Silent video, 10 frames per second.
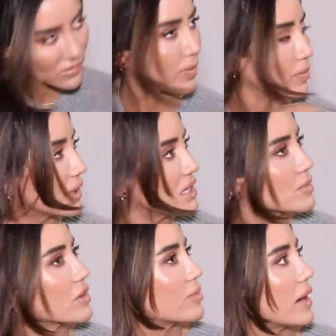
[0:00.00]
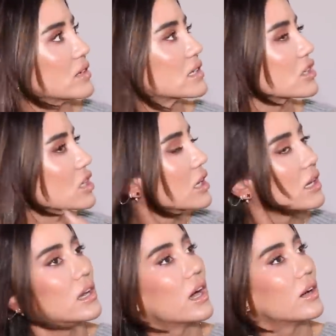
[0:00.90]
reminds me of Paris, actually.
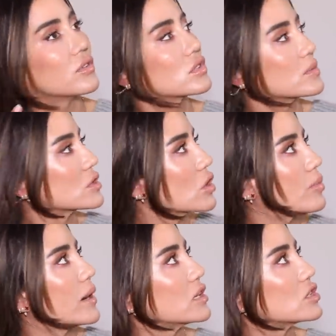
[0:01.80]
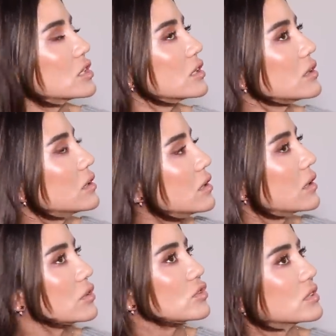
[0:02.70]
I've used them so much
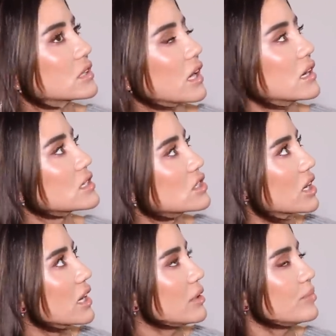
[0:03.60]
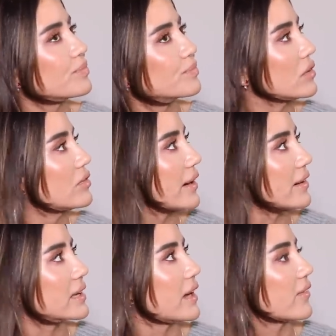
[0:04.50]
during the last year.
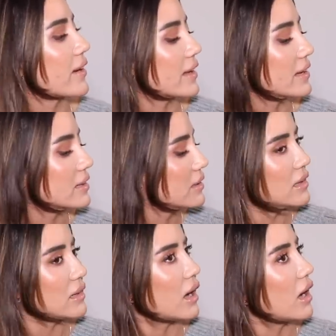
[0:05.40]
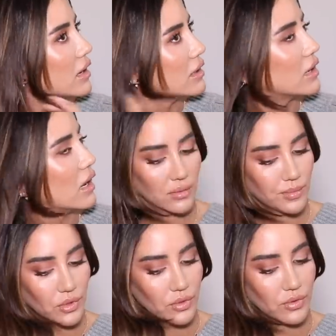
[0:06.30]
Very caring. Ah,
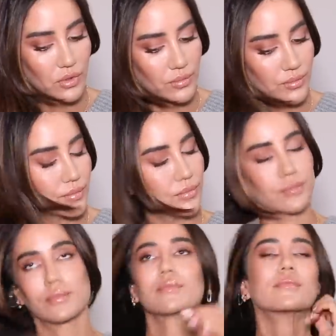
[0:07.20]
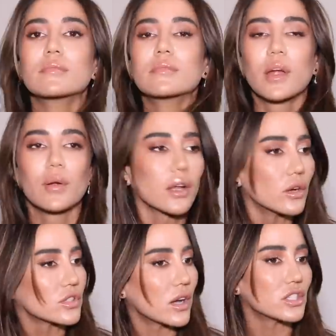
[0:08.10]
beautiful. There we
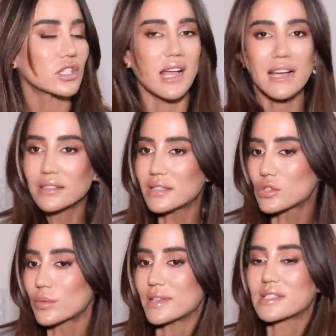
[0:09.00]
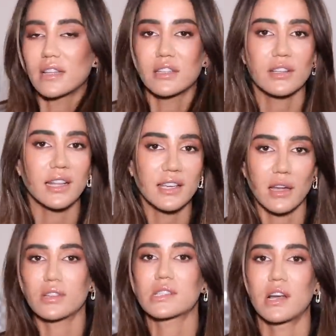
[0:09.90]
go. So I just add this to my standard like
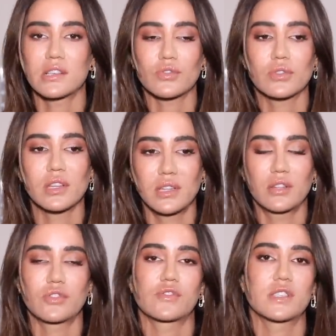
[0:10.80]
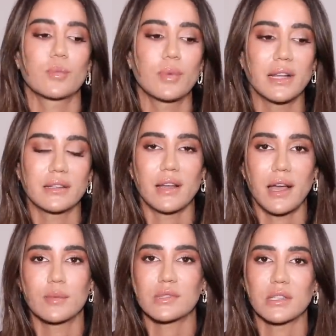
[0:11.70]
Kerastase routine that you've seen a million
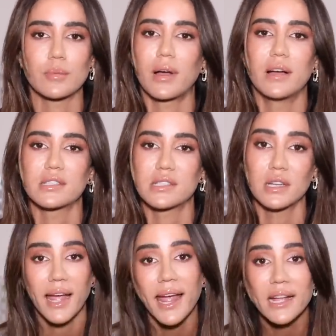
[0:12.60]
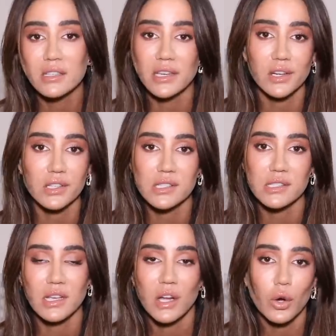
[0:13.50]
times in the past 8
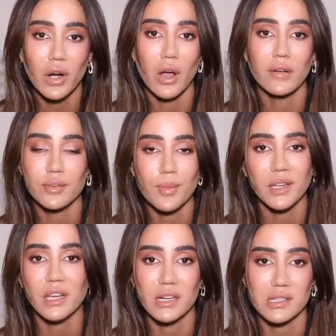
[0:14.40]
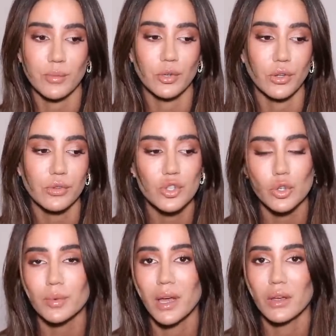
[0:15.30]
years or however many years I'm on
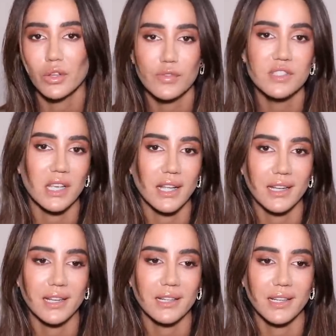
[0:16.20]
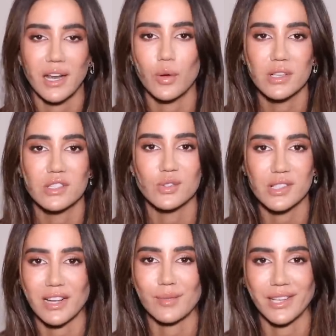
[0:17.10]
YouTube. You've seen that I always use
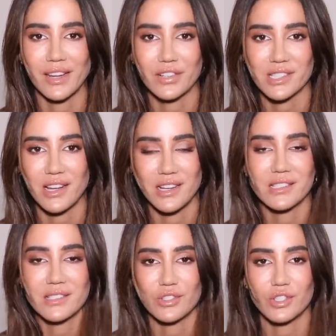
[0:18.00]
like my Kerastase